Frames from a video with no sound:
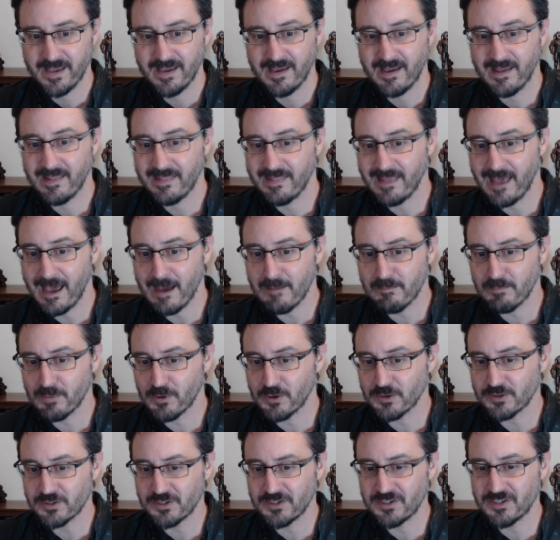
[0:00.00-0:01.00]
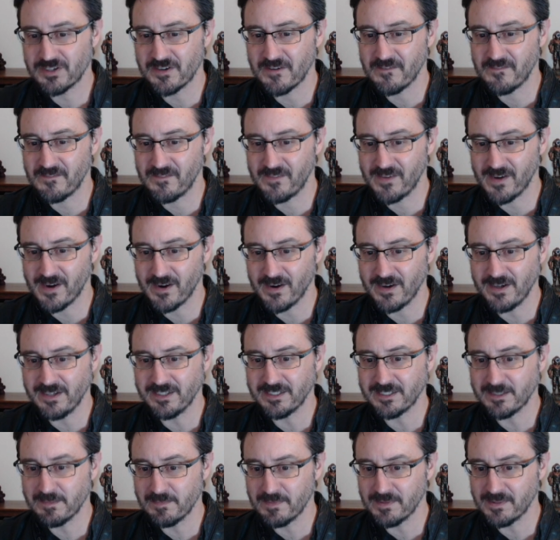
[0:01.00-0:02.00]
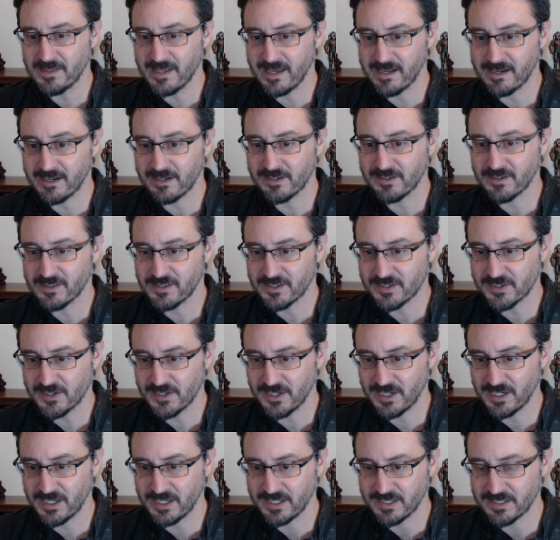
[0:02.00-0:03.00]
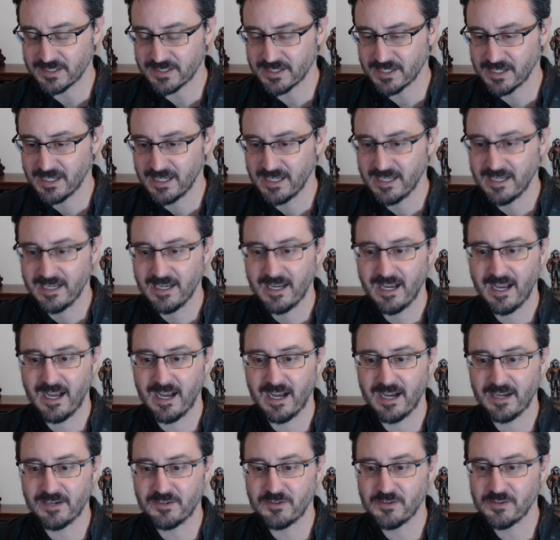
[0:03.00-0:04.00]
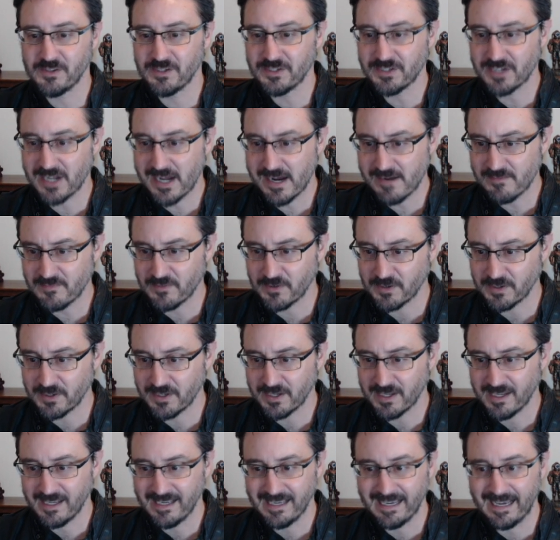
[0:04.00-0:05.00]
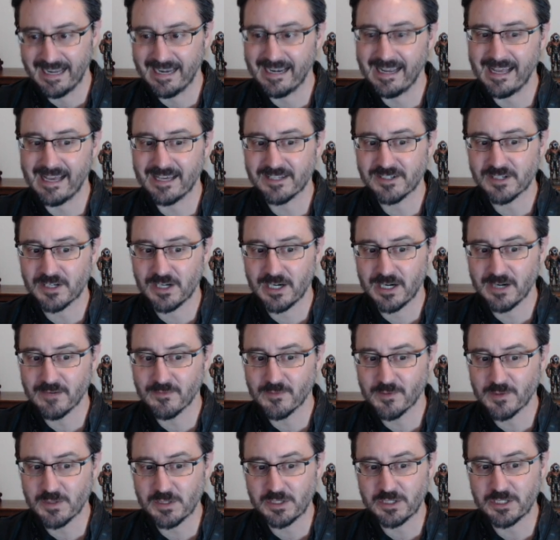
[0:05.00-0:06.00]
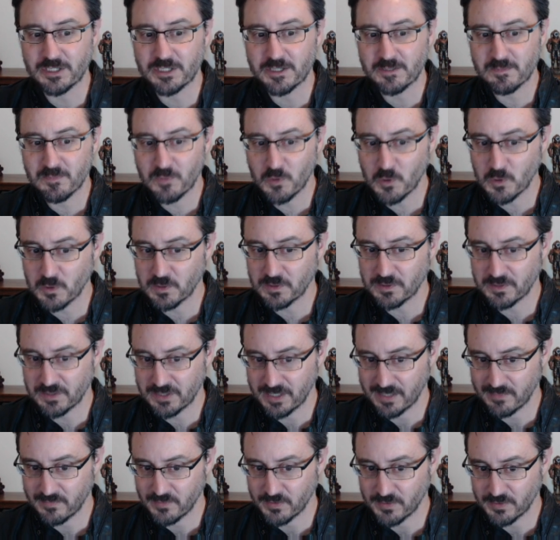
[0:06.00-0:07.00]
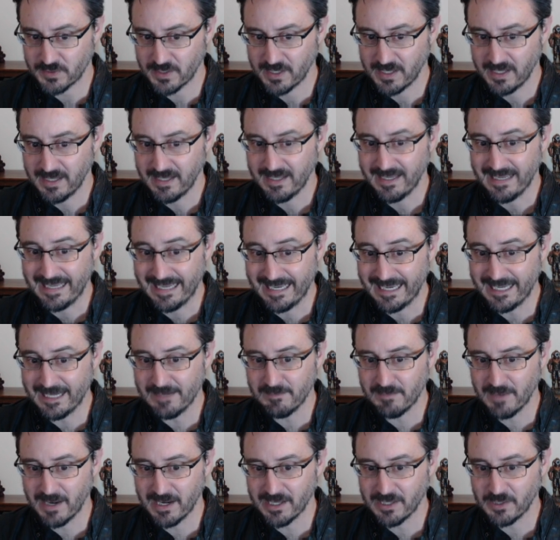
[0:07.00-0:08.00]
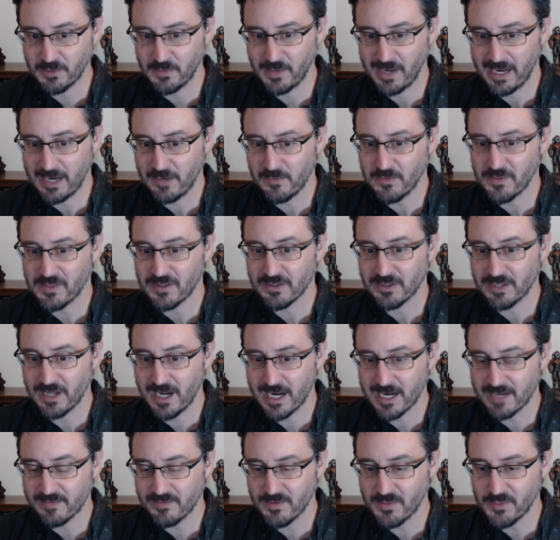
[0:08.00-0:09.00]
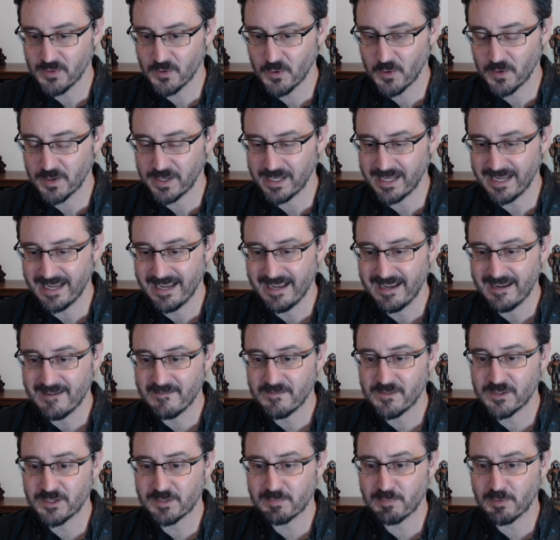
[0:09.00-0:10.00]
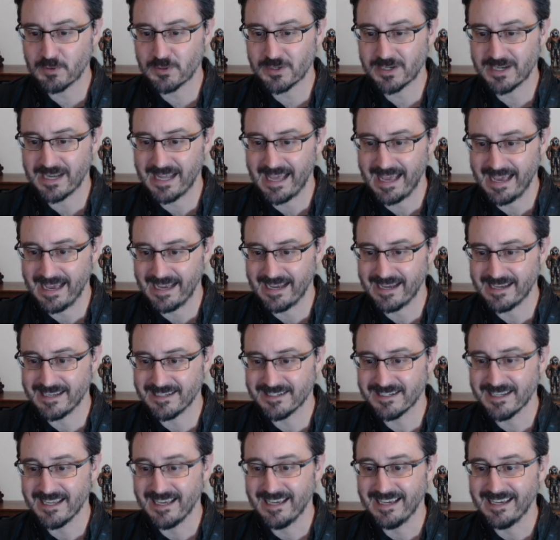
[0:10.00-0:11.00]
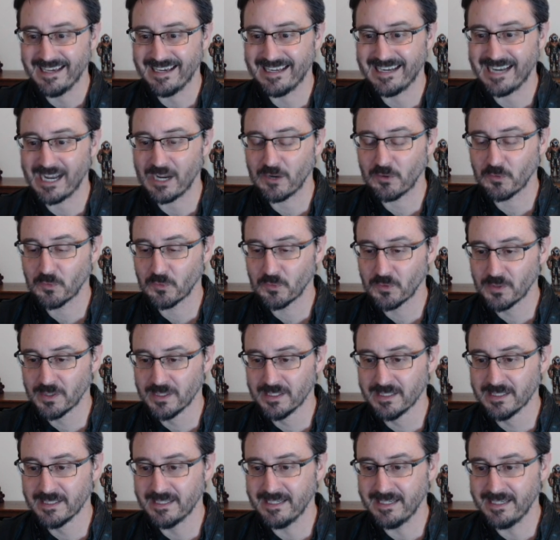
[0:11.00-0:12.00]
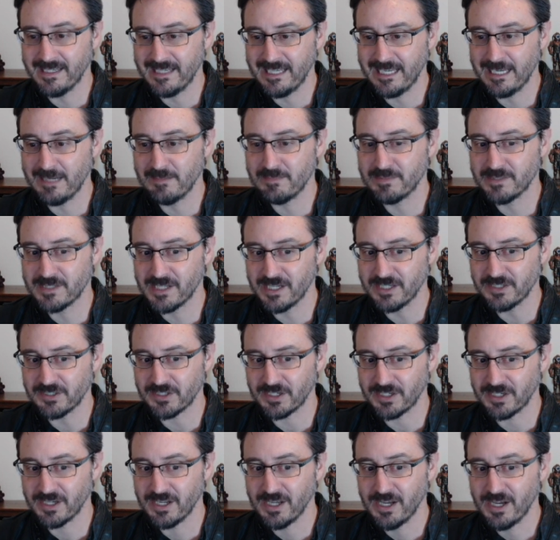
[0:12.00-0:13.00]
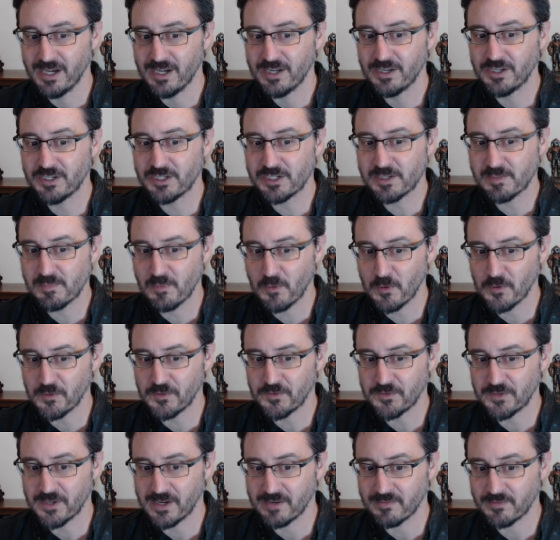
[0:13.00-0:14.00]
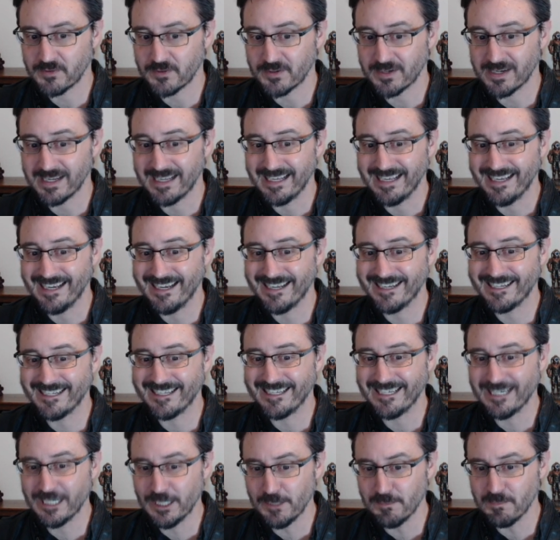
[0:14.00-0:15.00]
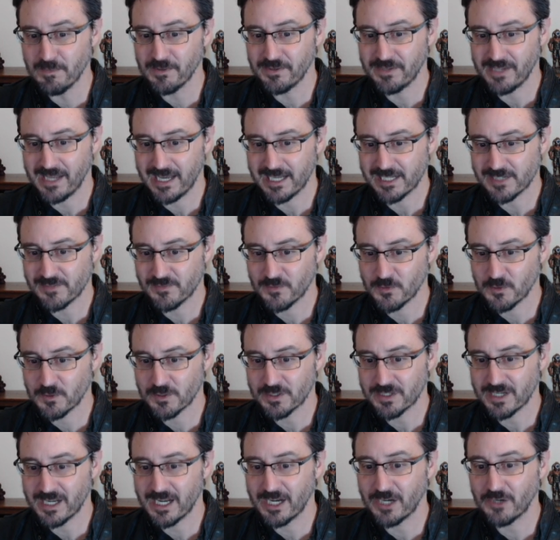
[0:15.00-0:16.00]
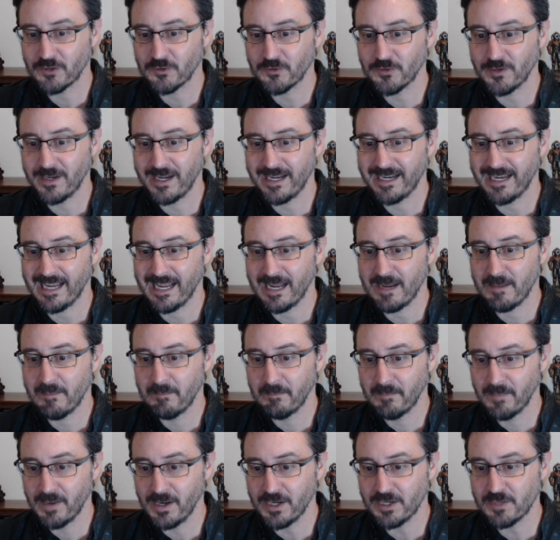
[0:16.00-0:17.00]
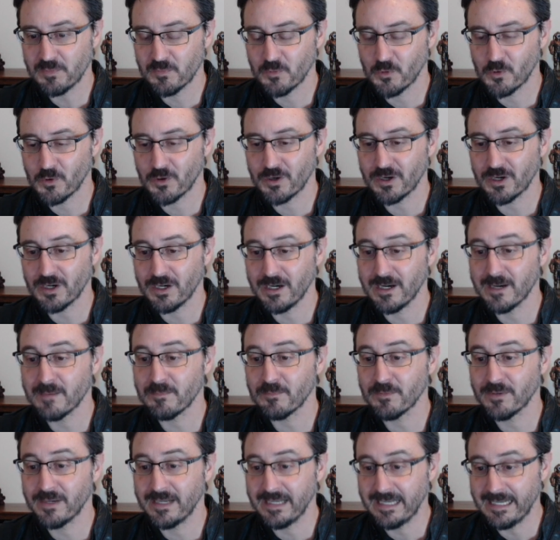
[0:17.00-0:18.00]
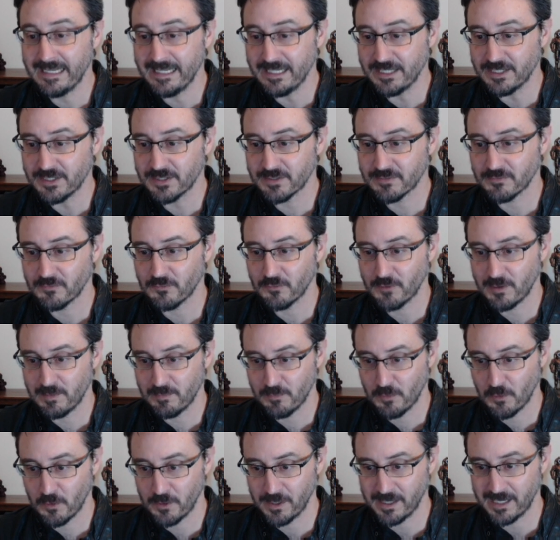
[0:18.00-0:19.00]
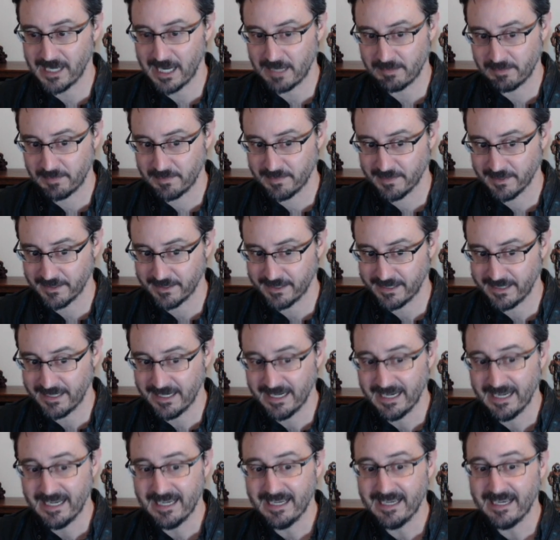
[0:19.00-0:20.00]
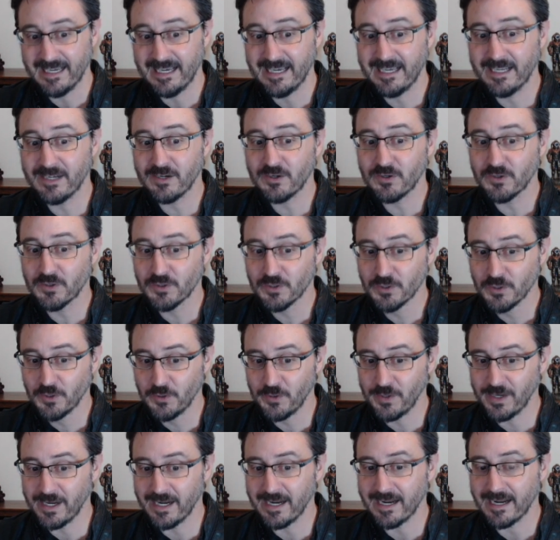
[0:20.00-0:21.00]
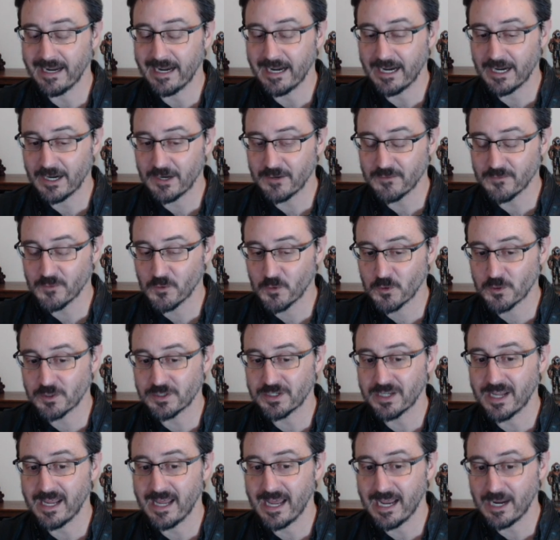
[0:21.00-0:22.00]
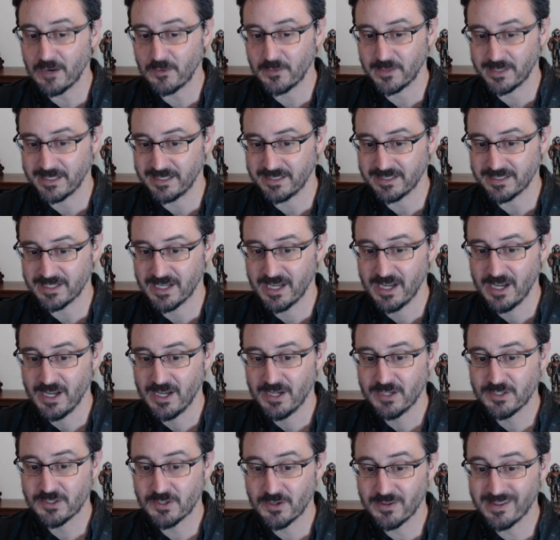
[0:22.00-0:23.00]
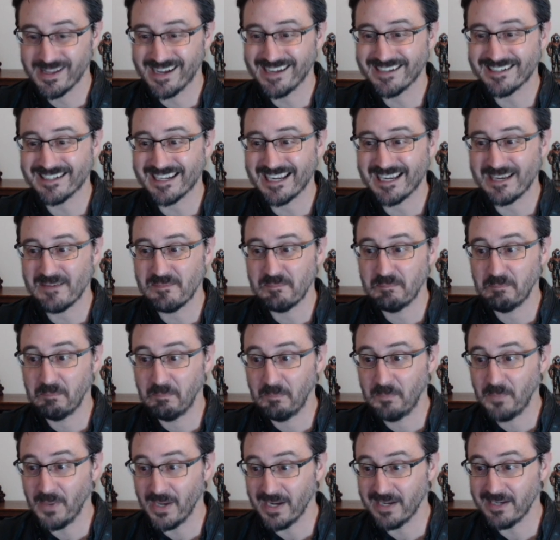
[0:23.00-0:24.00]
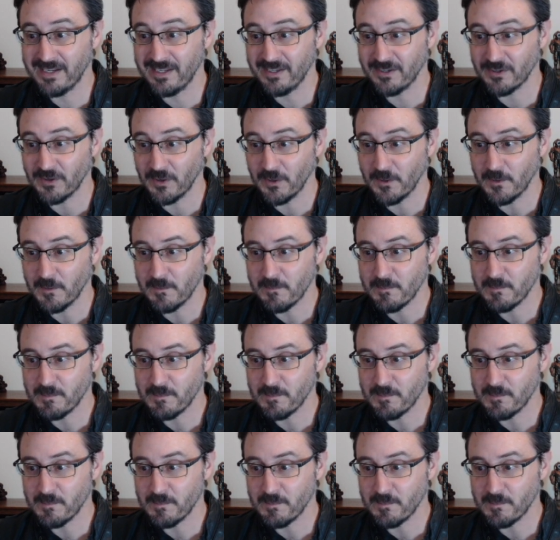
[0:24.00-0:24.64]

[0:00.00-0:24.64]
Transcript: And that person's very sympathetic to this cause, uh, to this effort, and has offered to support this effort. And by the way, with a lot of authority, this person has in a really key position to support this effort and to help the task force and create a much more comprehensive reporting capability, including Air Force equities. So that's a big deal.